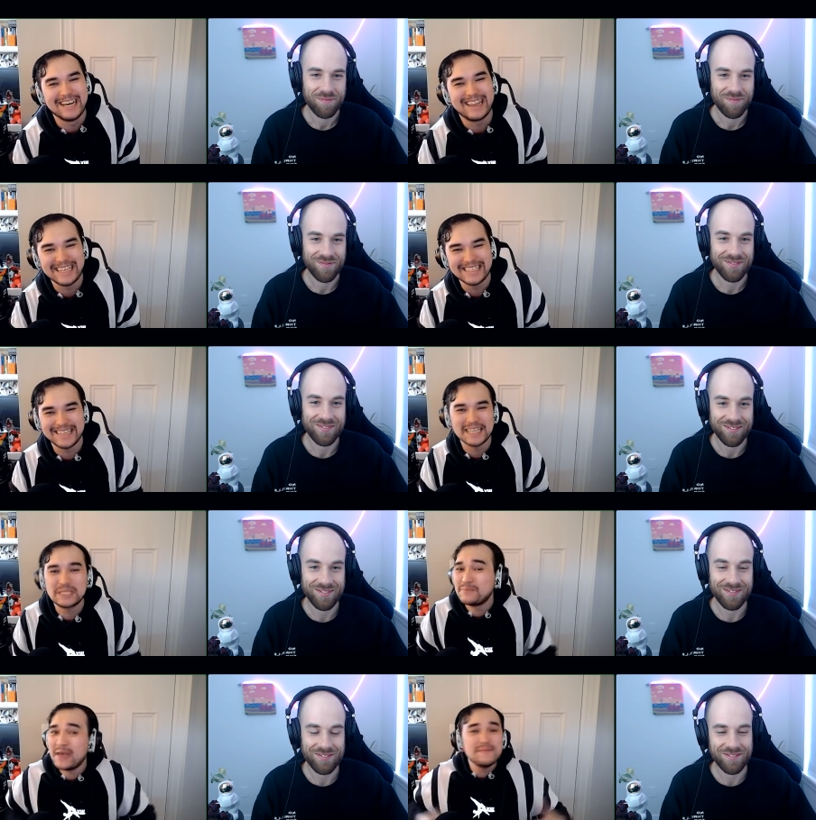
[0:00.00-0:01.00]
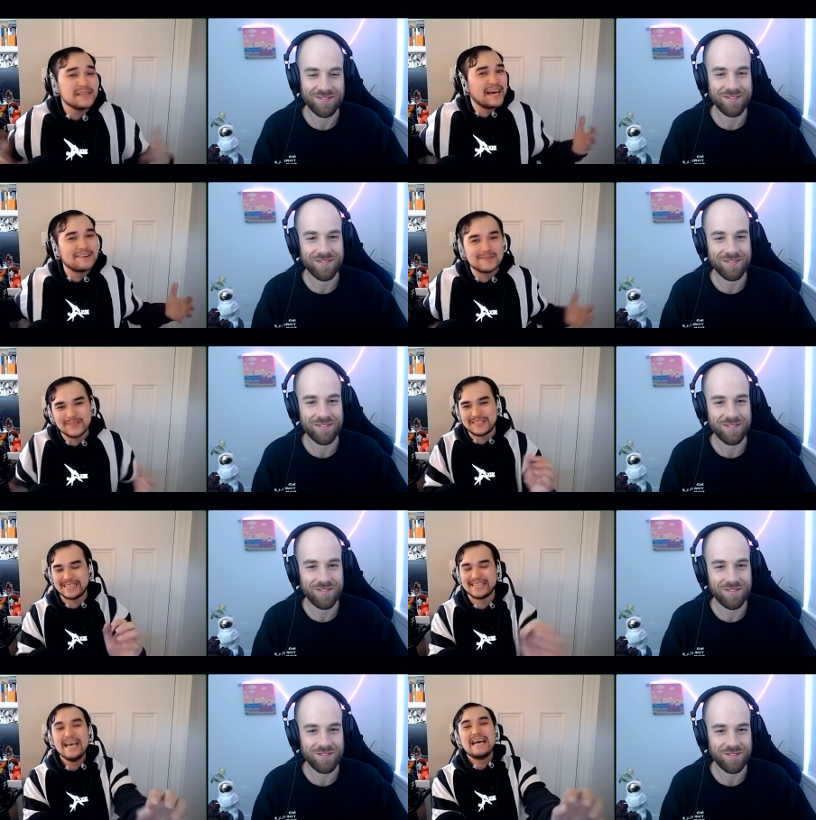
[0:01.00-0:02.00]
Speaker 1: all these things. Maybe that rolls
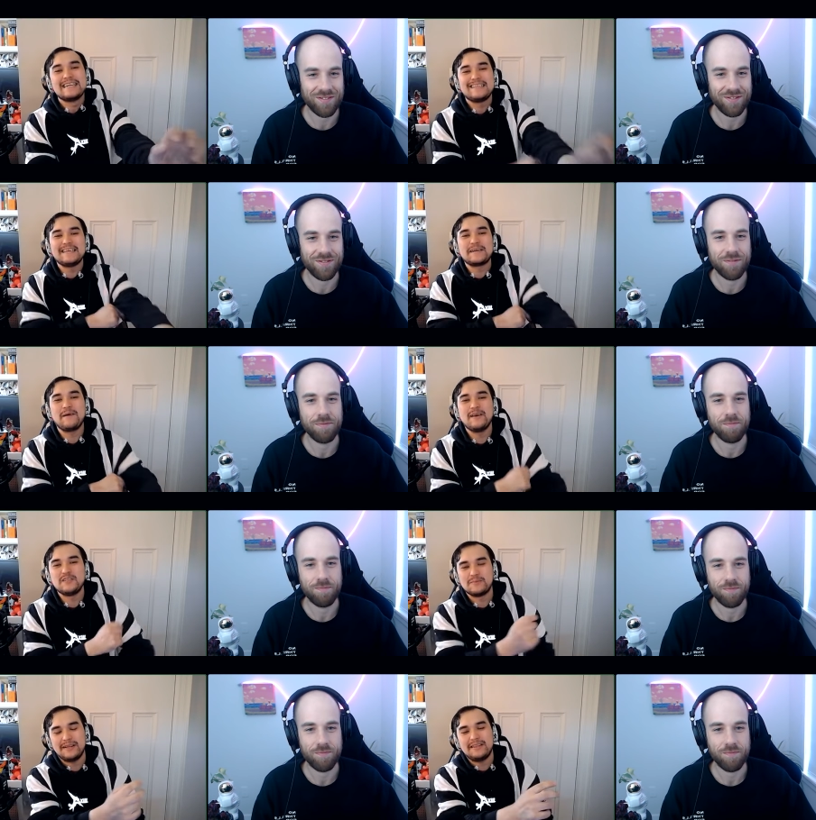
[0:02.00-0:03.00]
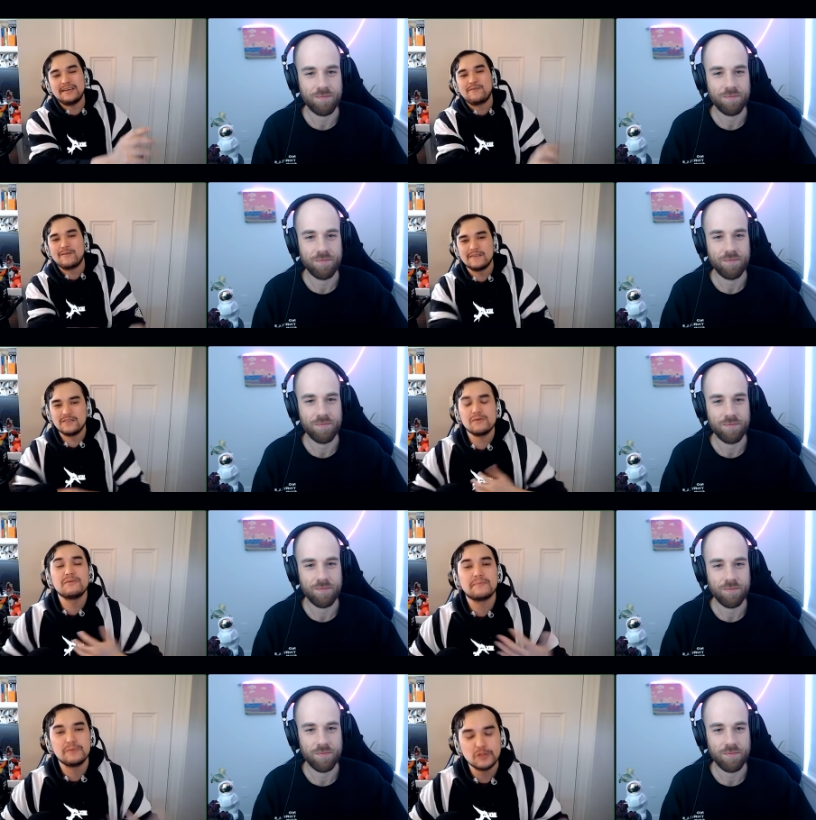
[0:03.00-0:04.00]
in to the equation, but I think for someone
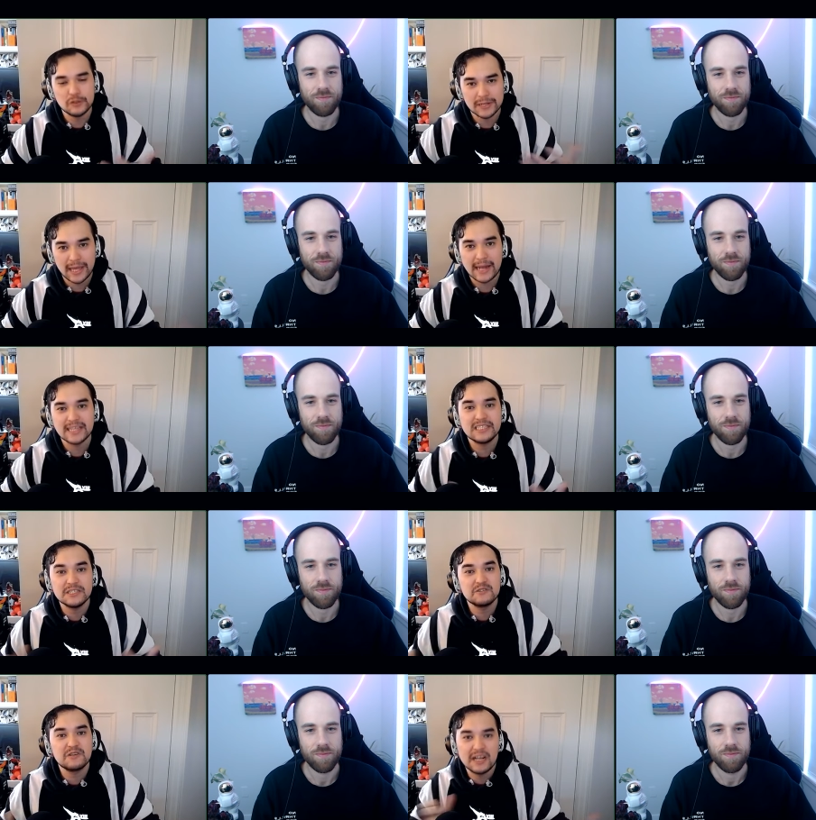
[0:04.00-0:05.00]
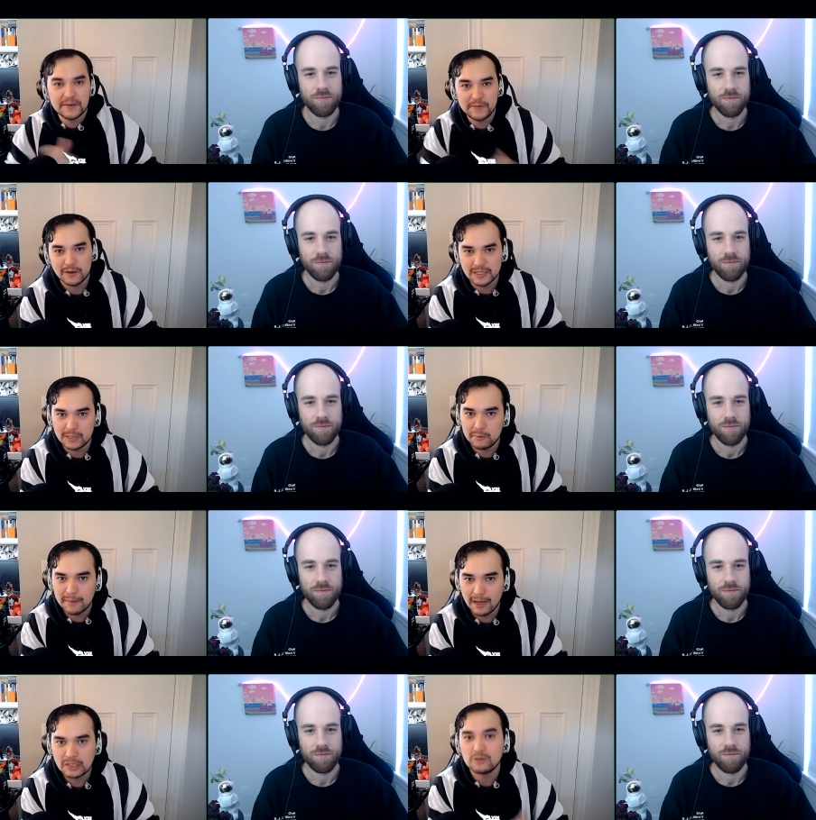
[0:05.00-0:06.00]
like Busio, again, it still kind of falls in with
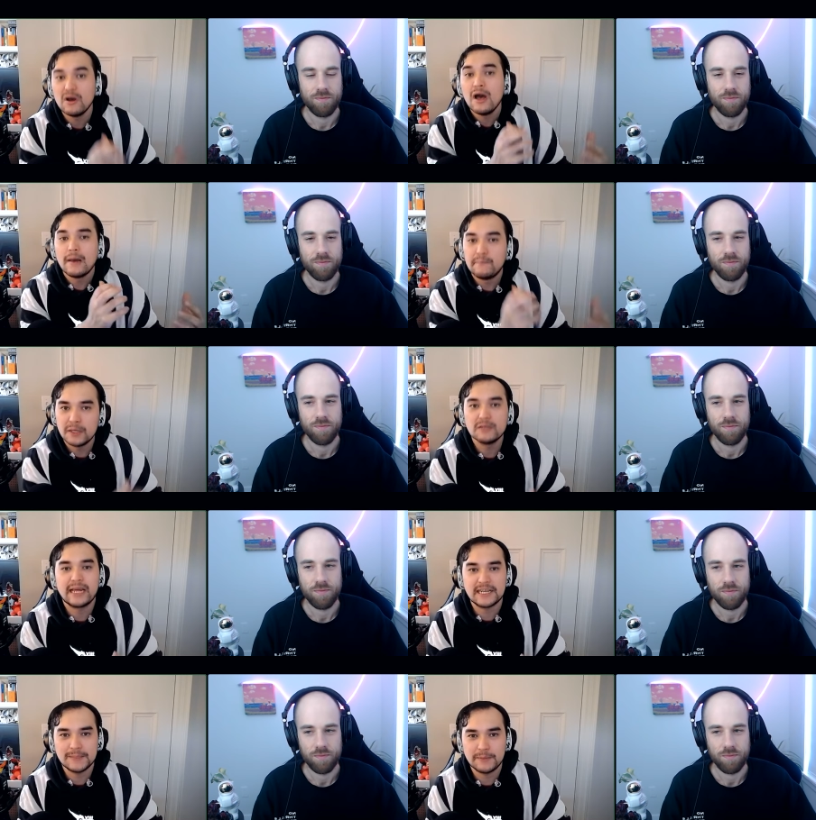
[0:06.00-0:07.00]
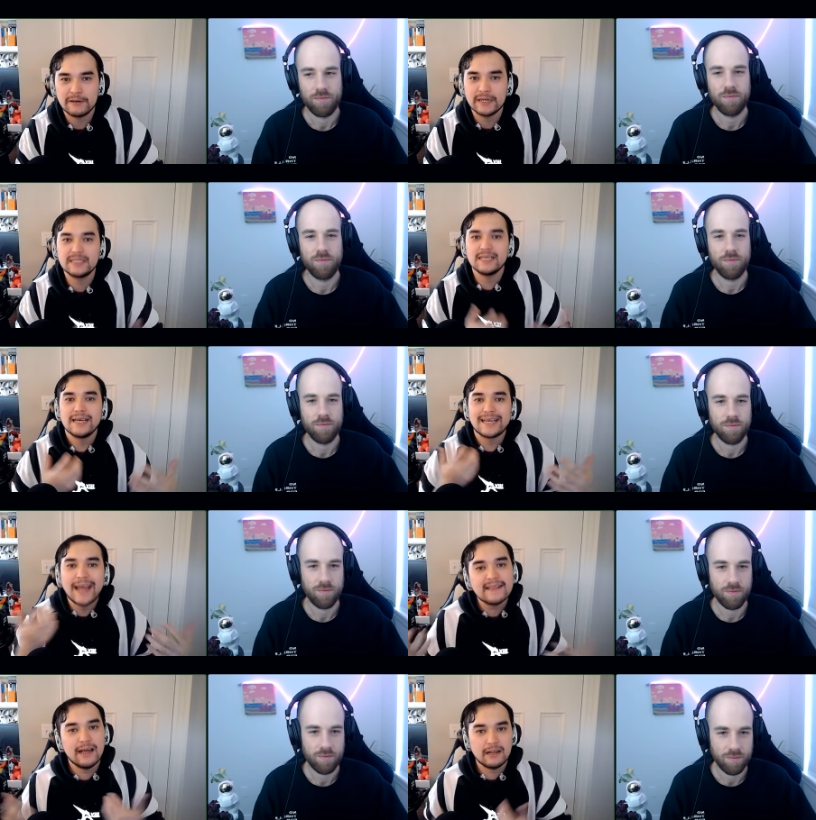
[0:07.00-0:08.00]
Massu. Build that experience,
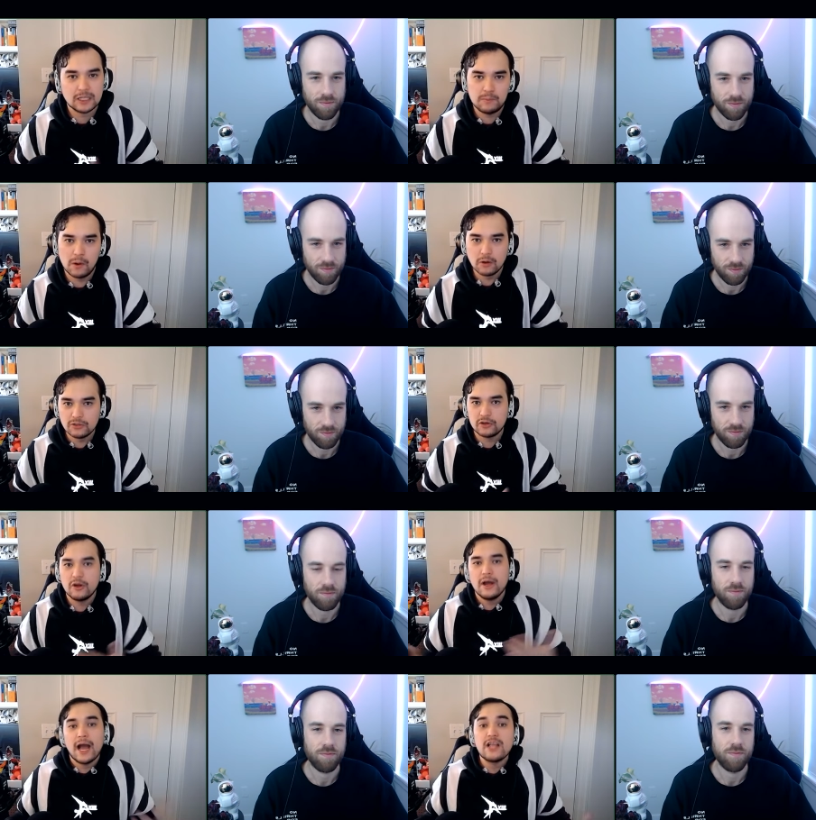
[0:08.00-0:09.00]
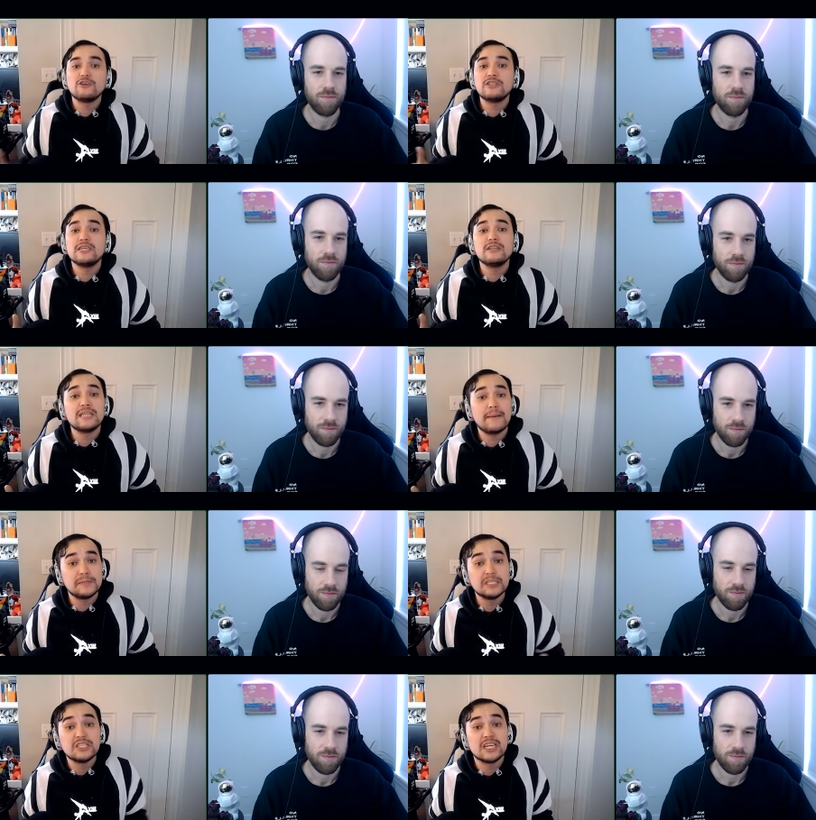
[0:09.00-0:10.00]
get that exposure, and you're still in that
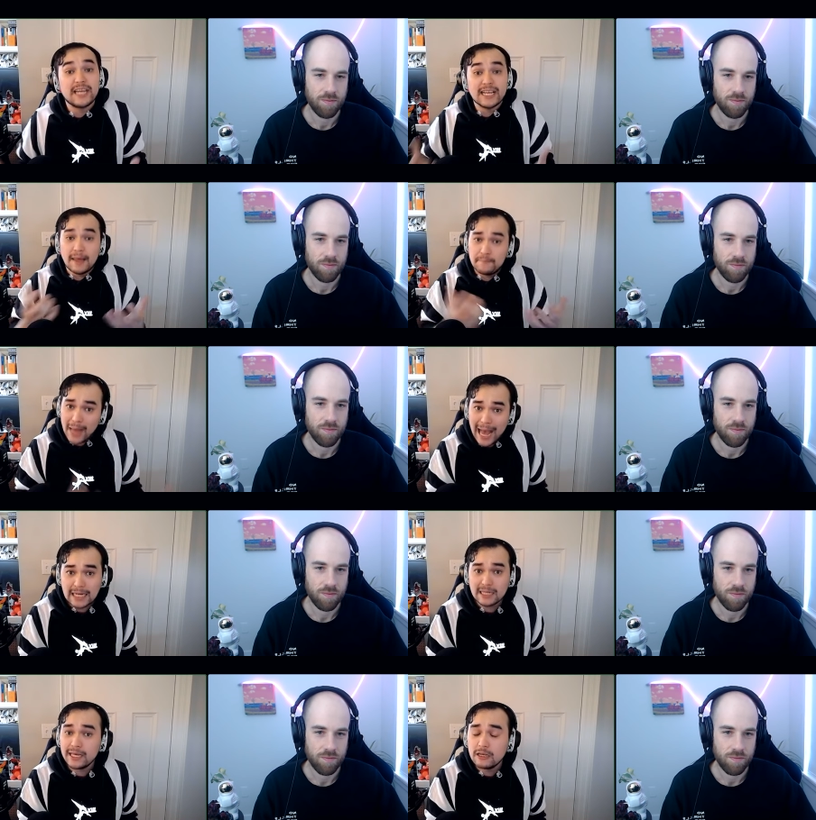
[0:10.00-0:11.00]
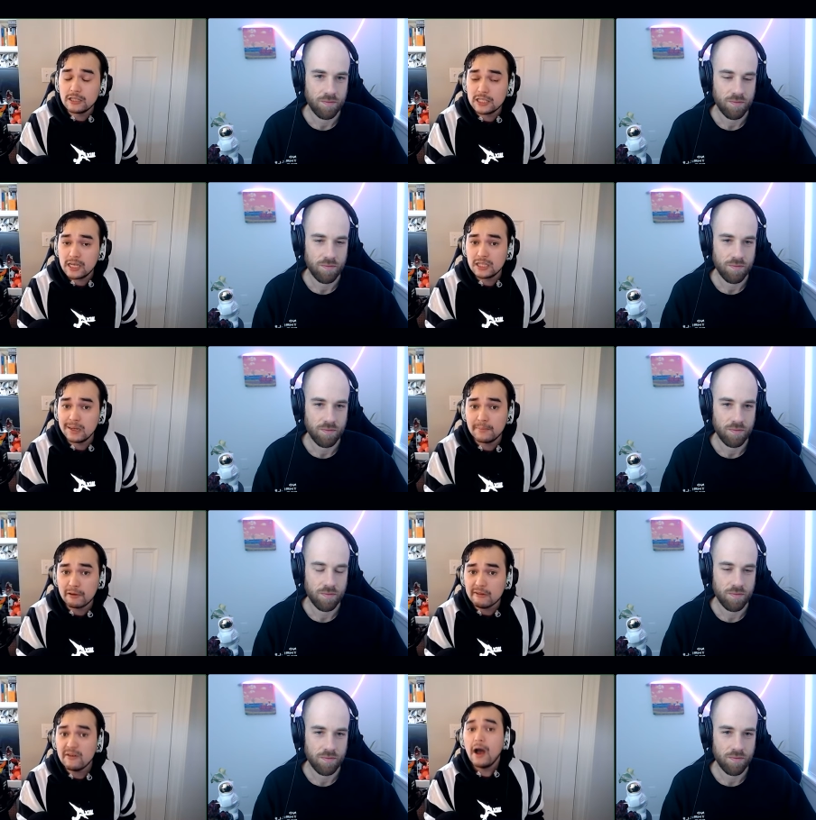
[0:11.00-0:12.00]
position to take that back to the LCS and
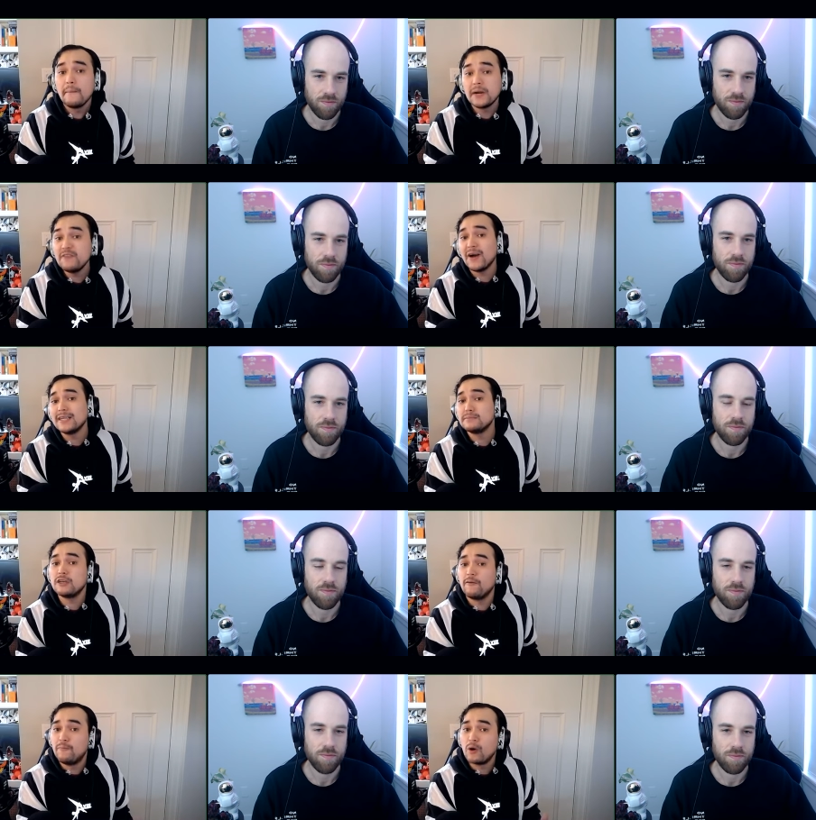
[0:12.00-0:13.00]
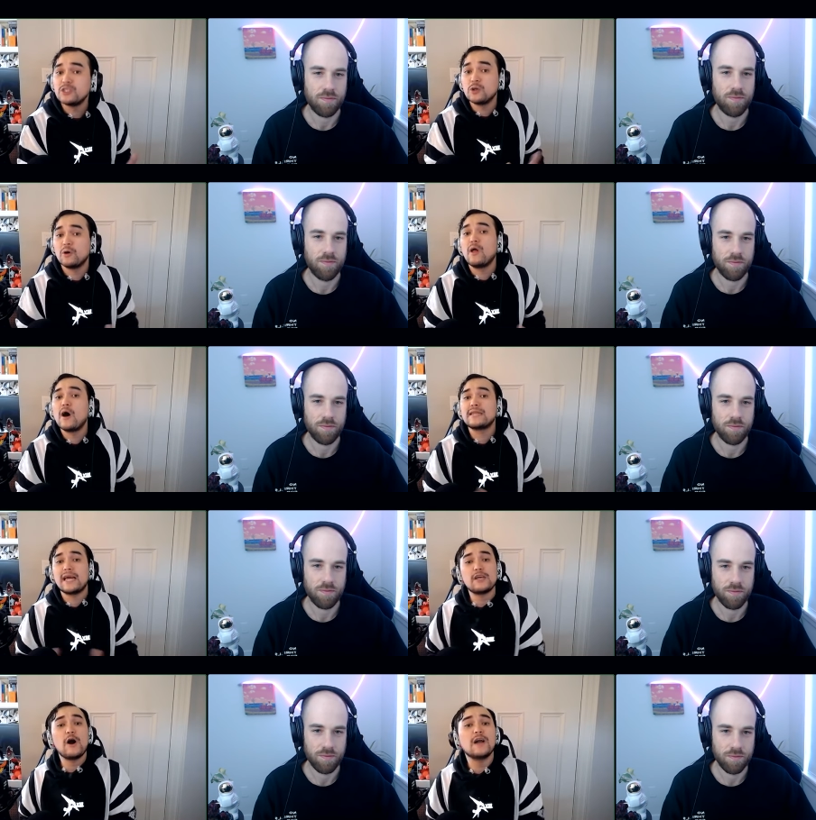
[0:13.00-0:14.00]
improve. But he finds himself more so along
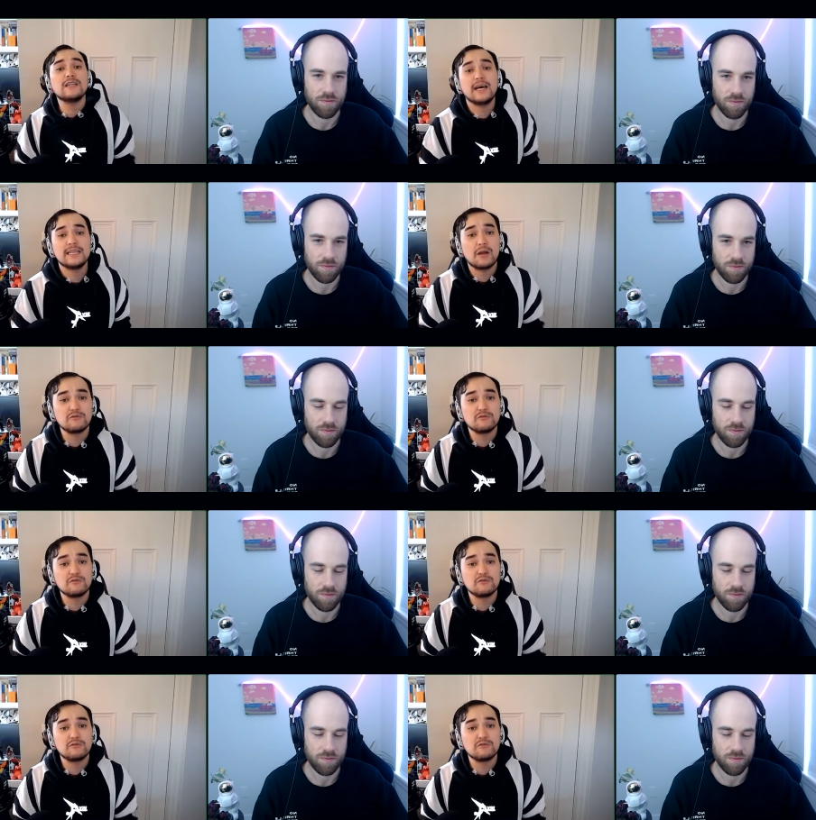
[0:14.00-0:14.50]
that Yeon line that I